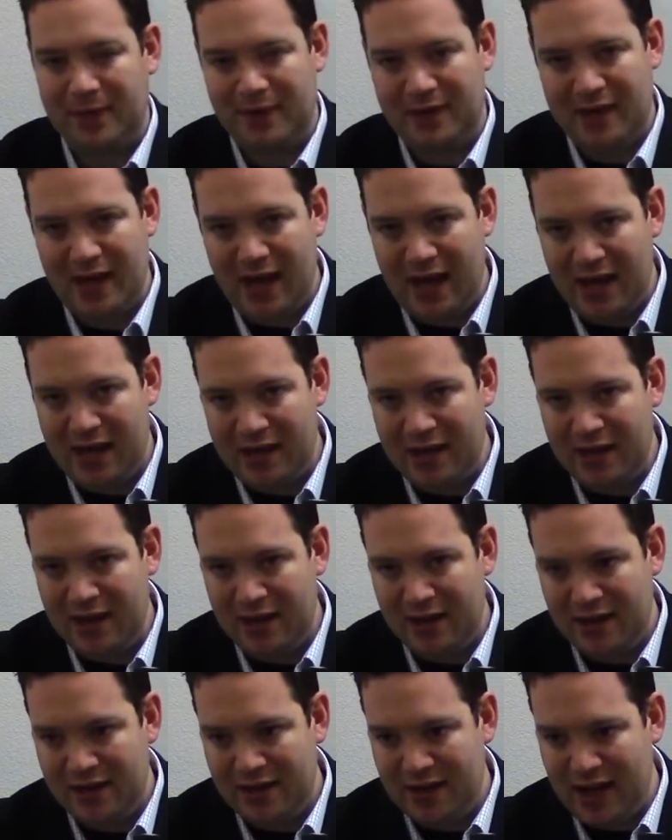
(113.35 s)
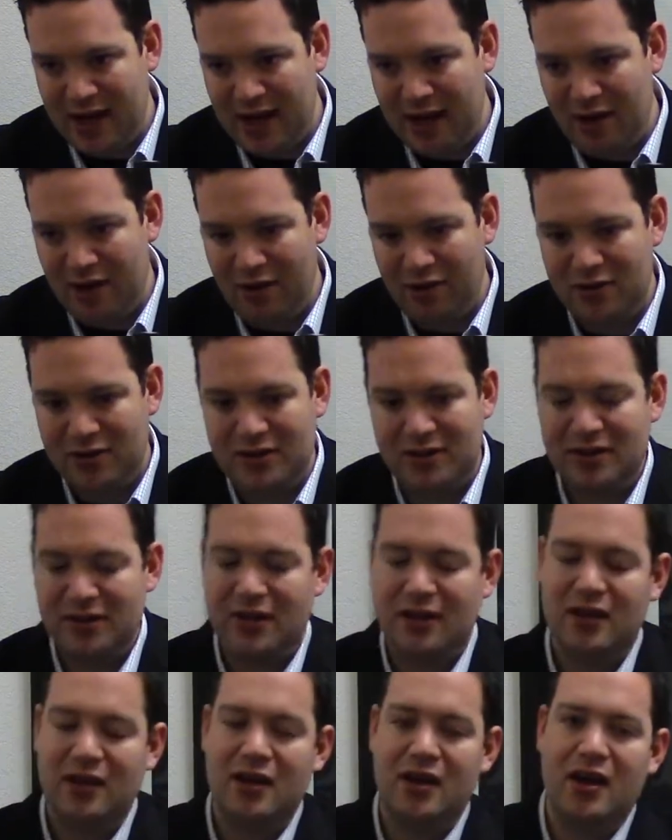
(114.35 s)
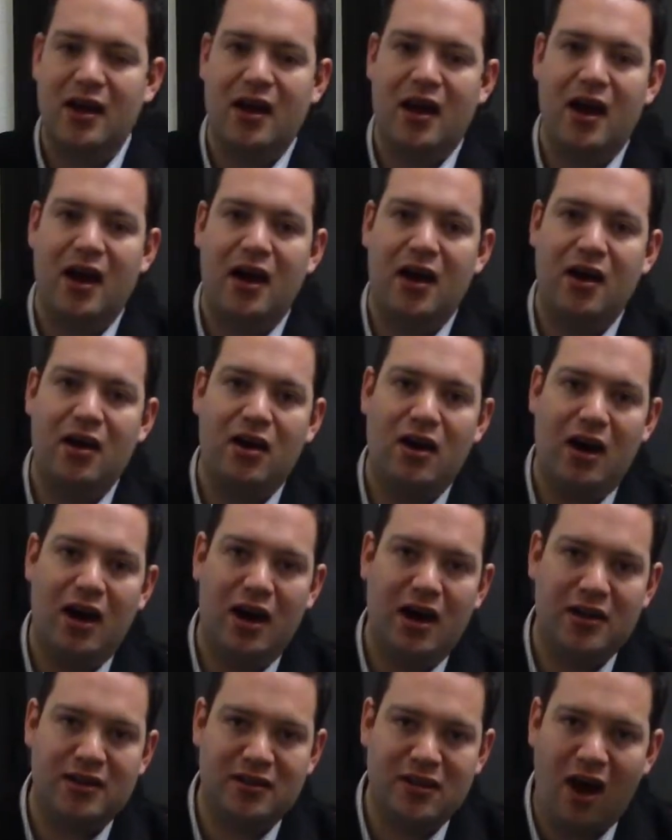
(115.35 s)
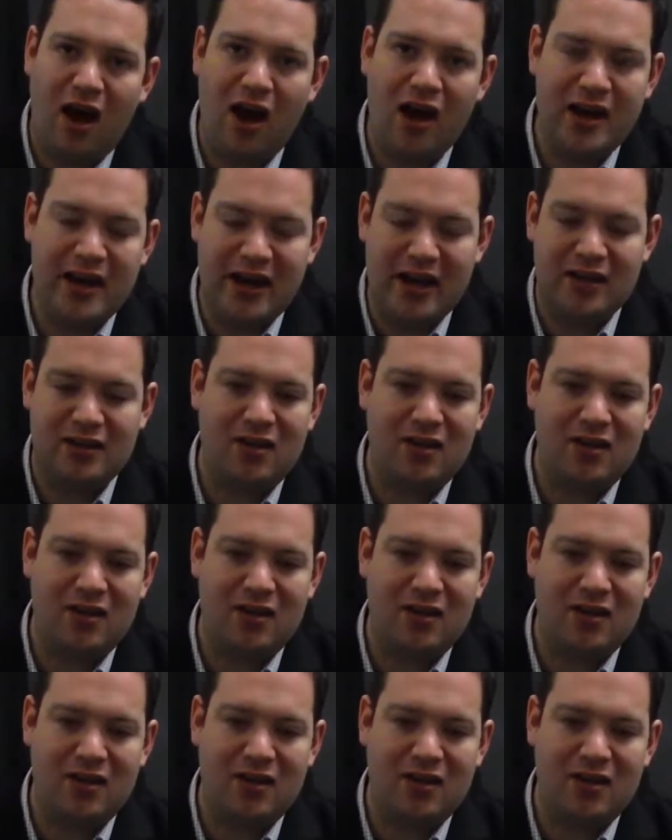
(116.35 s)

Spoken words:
Then there's tawny.